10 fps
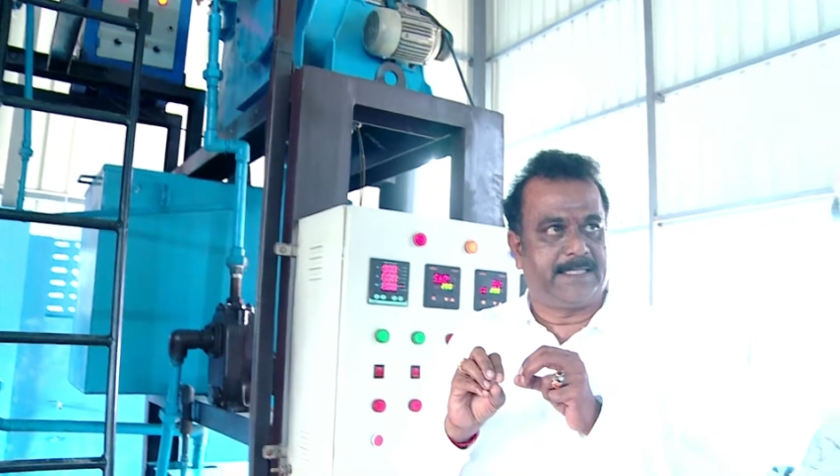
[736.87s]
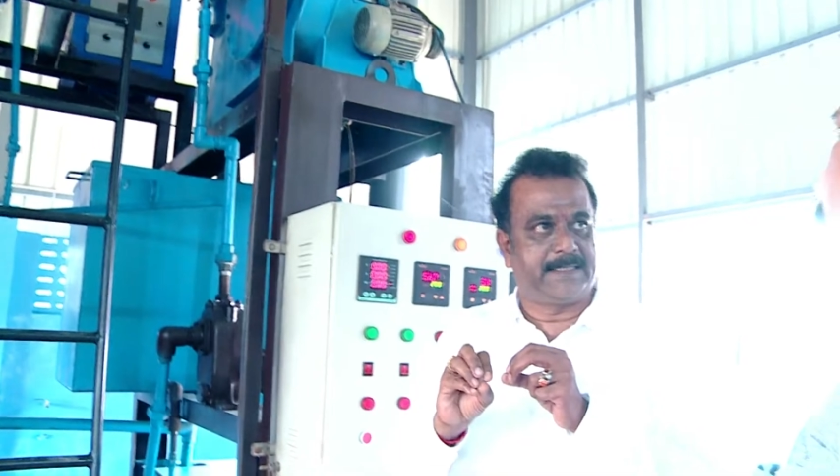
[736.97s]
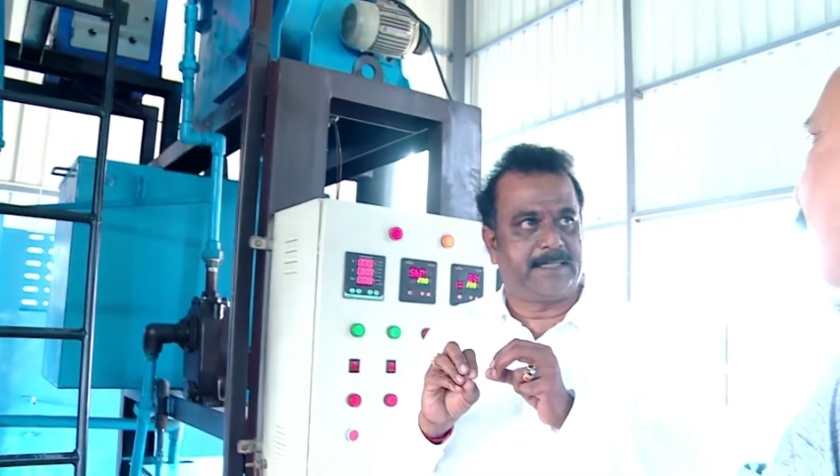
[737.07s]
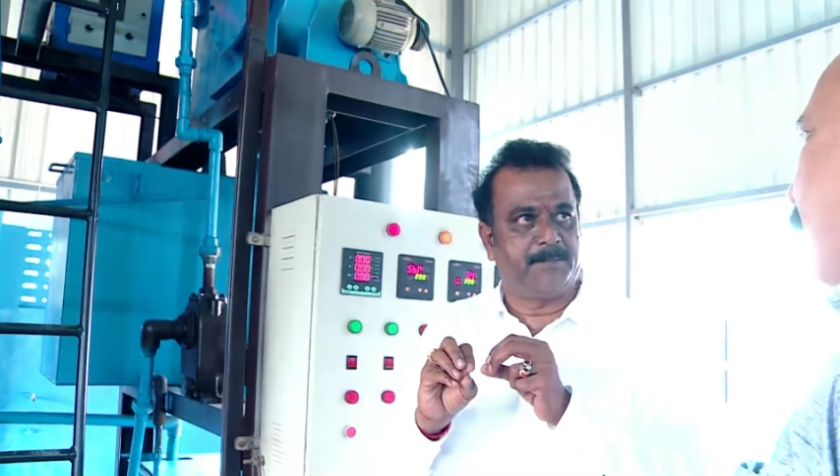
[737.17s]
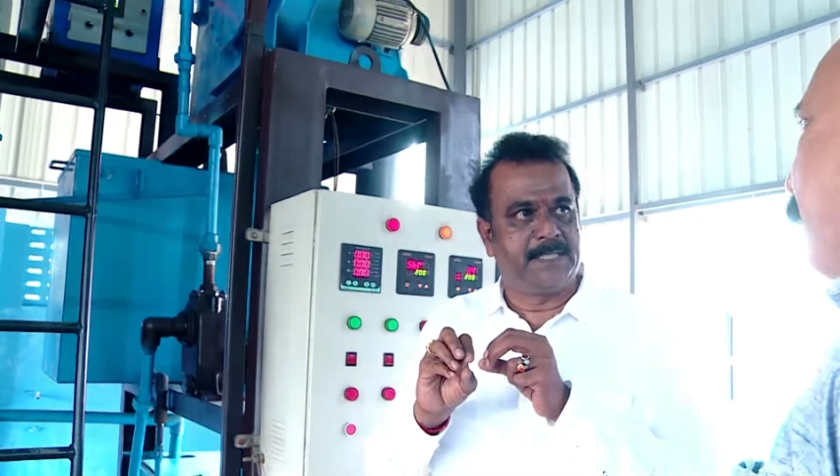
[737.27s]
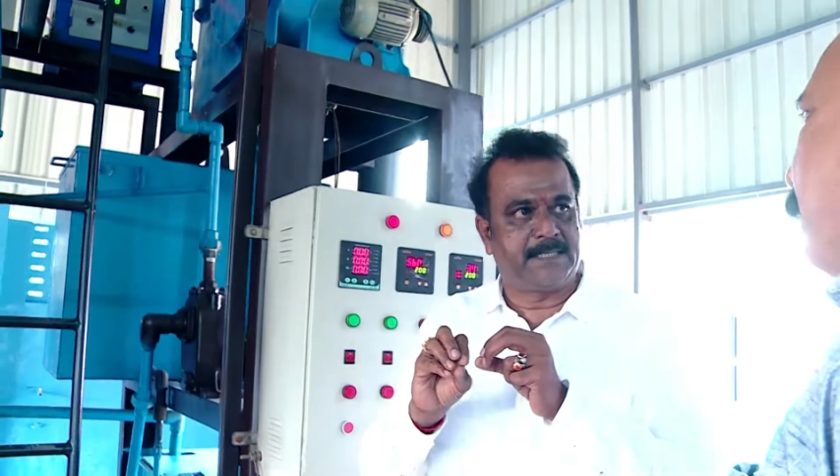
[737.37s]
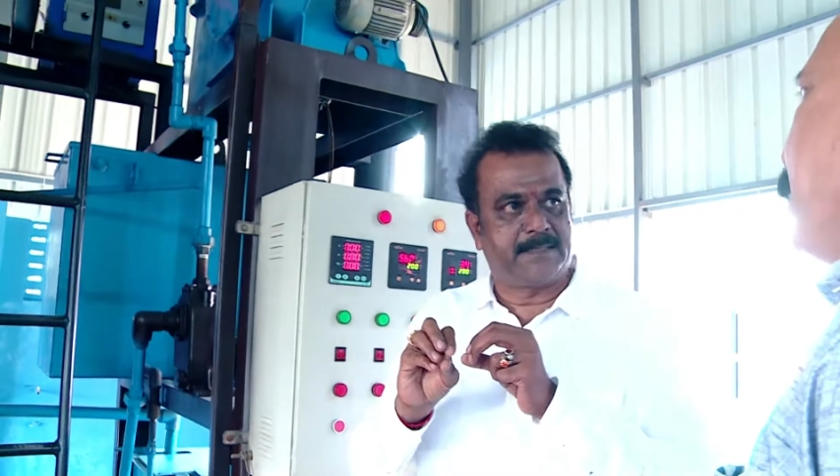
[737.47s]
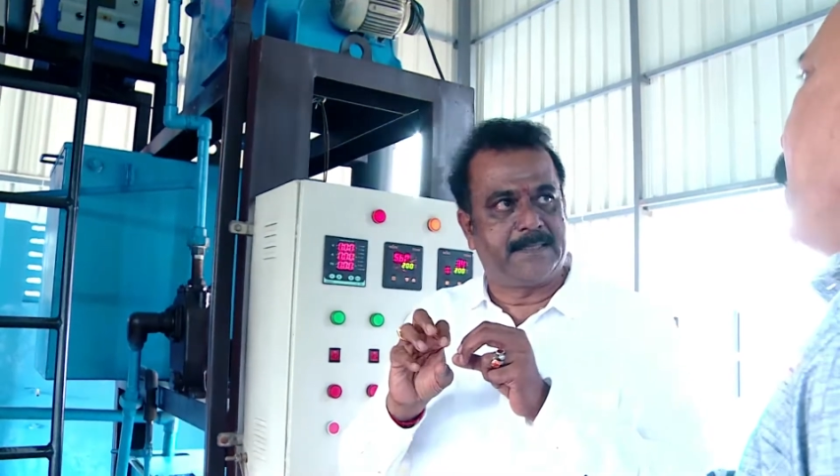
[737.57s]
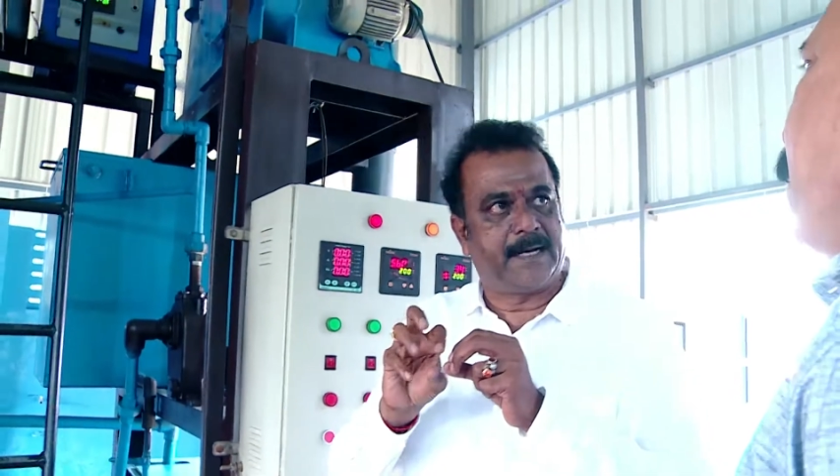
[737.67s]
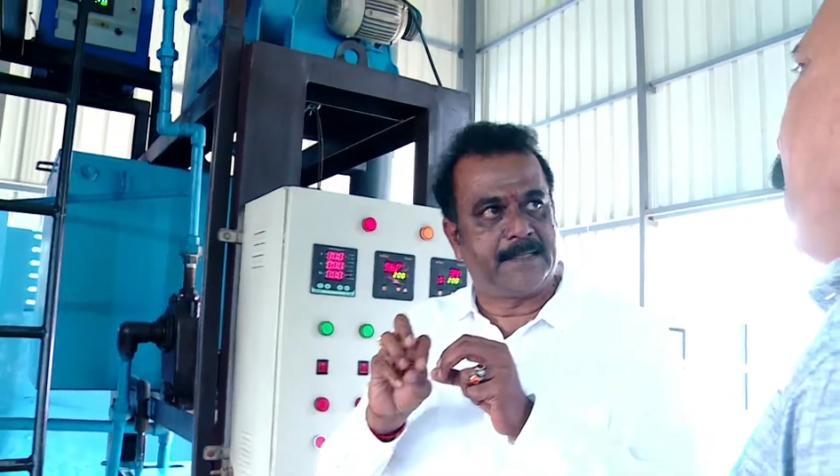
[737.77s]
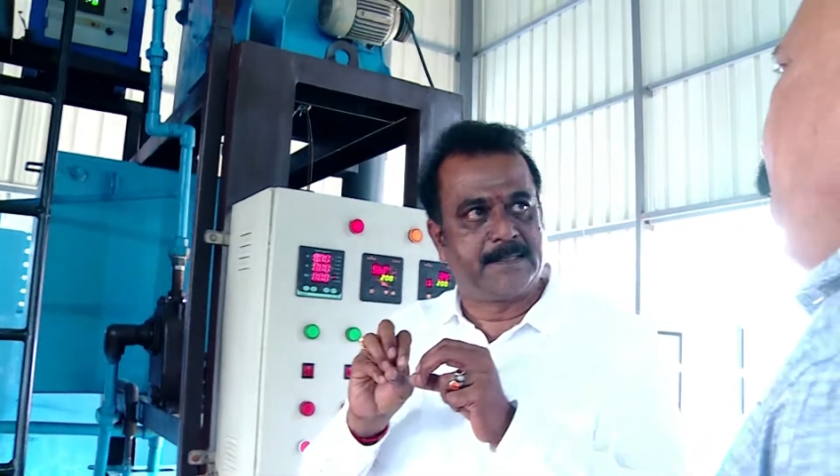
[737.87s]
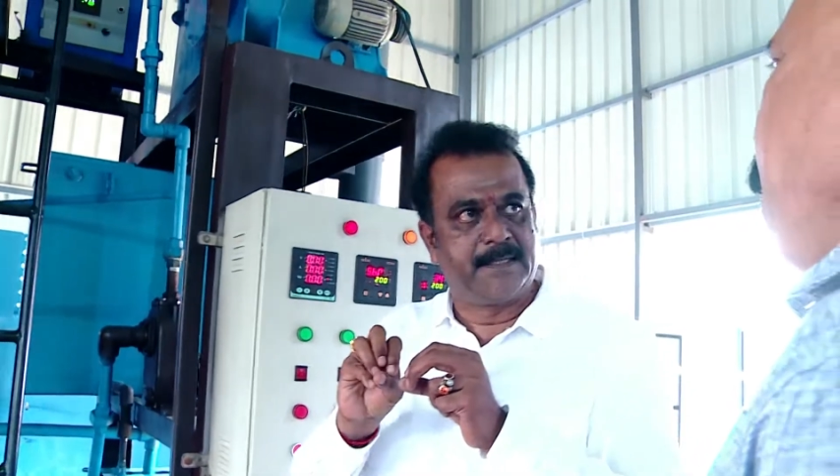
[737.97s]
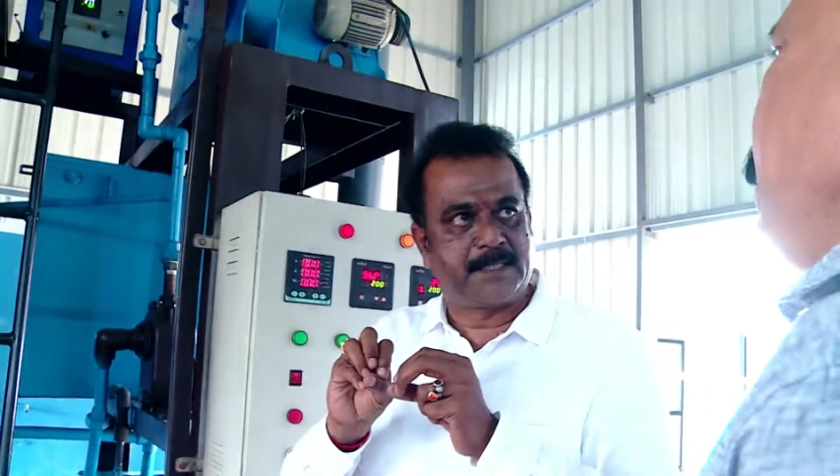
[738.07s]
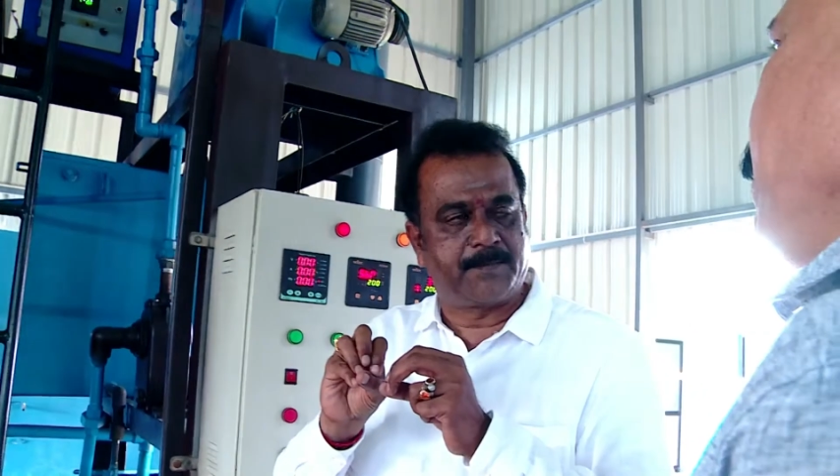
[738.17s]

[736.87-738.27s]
is a mist nozzle,